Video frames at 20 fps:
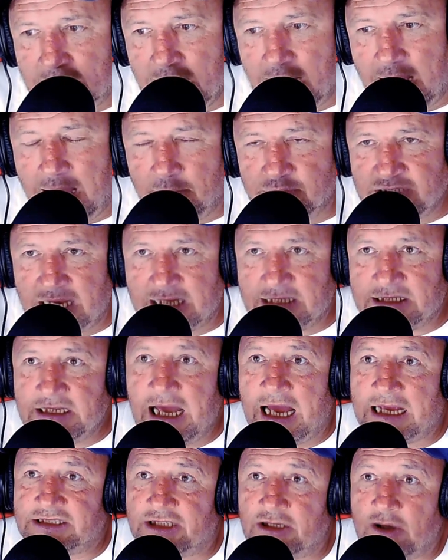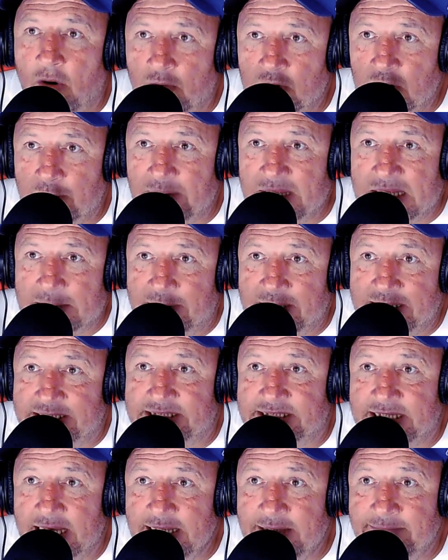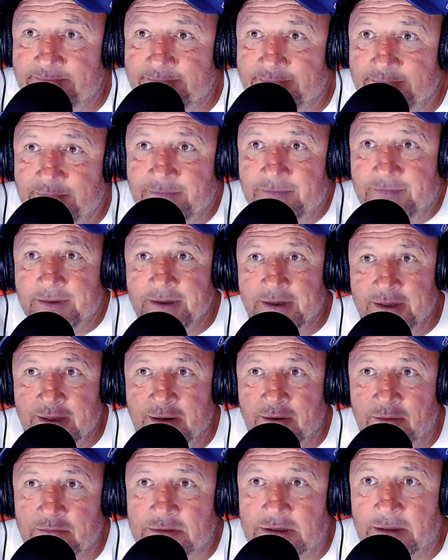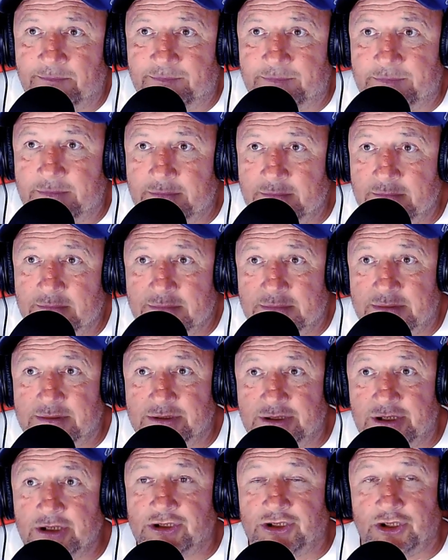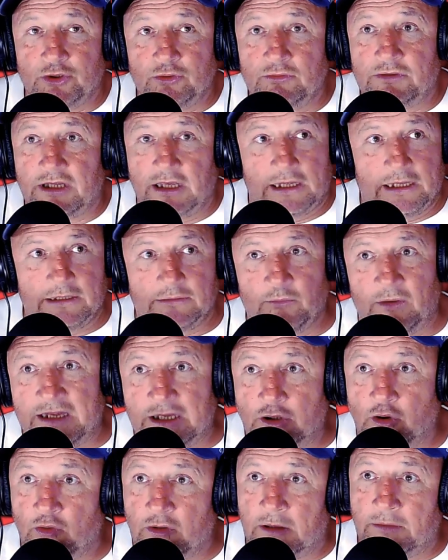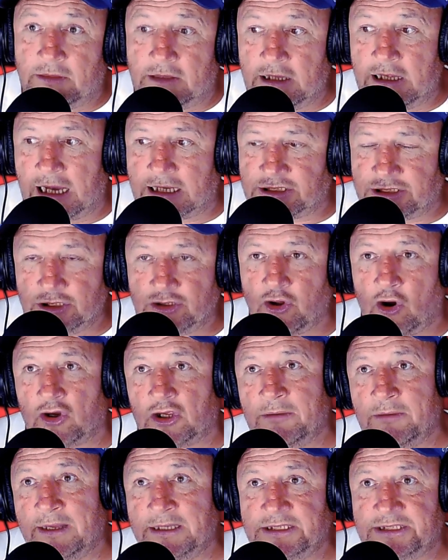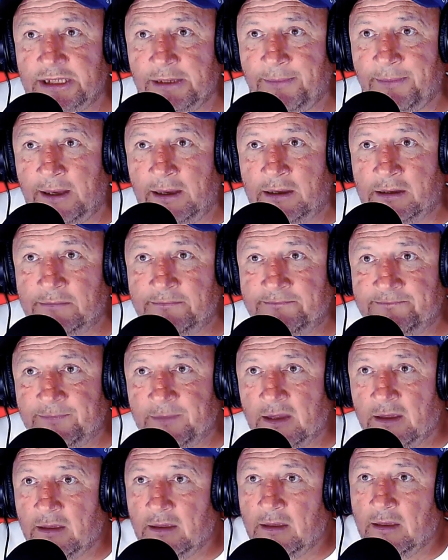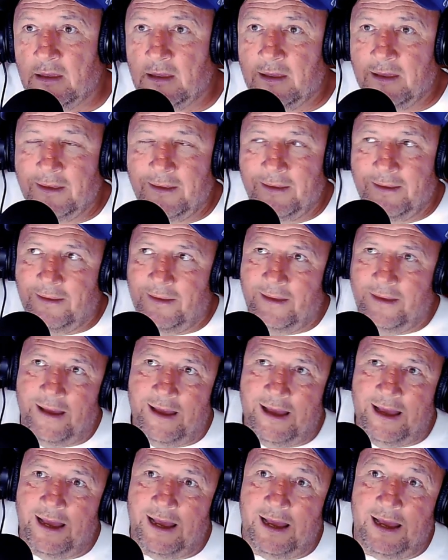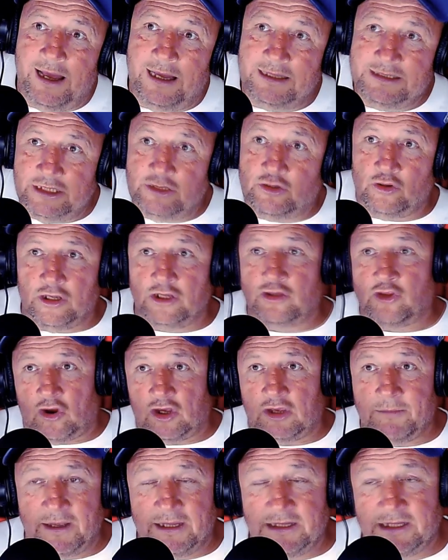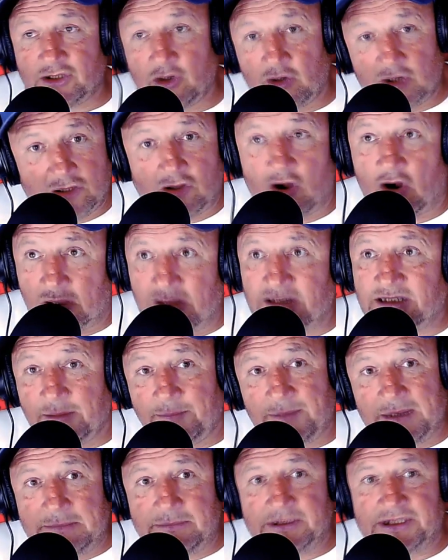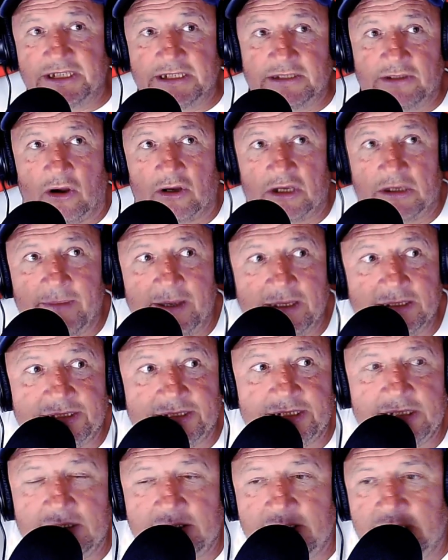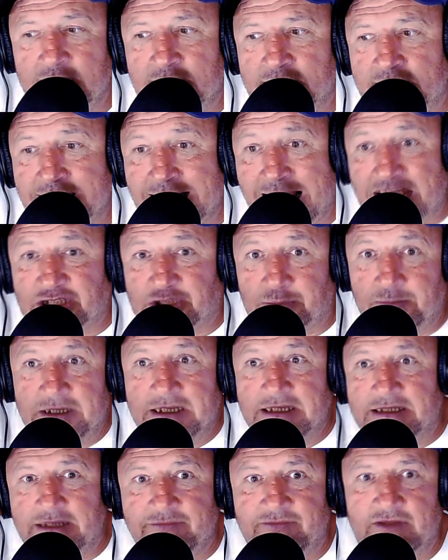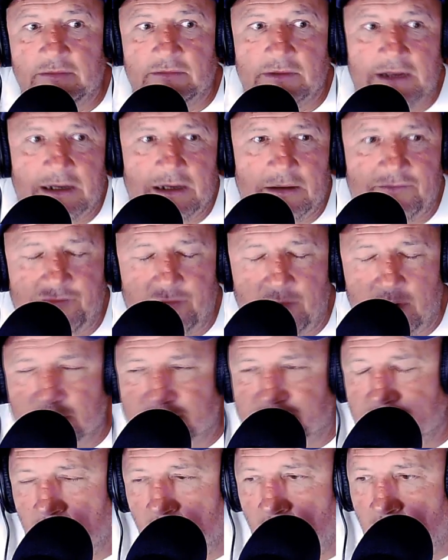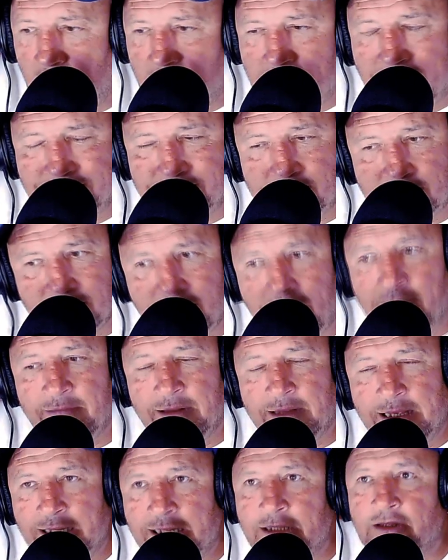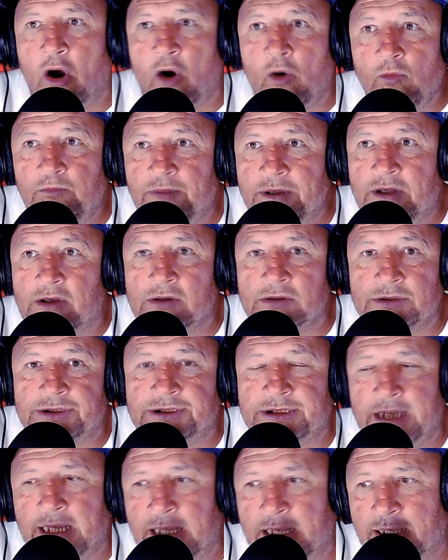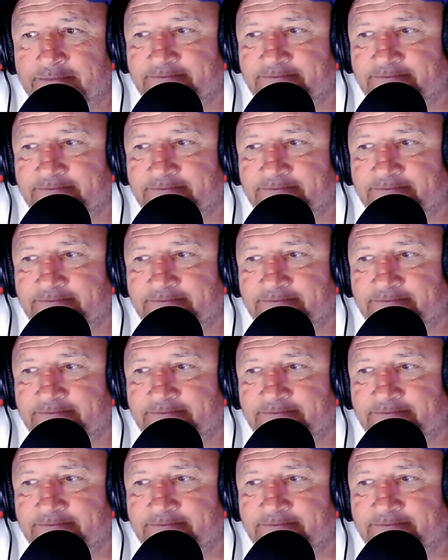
I was actually asked to go on the BBC you know, the, to do that song. To do when he done the, the actual documentary about him. Oh, I didn't know he did that. Right? he done okay. a documentary. It's on a doc. It's a BBC documentary, and uh, they asked me if they. And I thought, you know what, I, I really don't because on uh,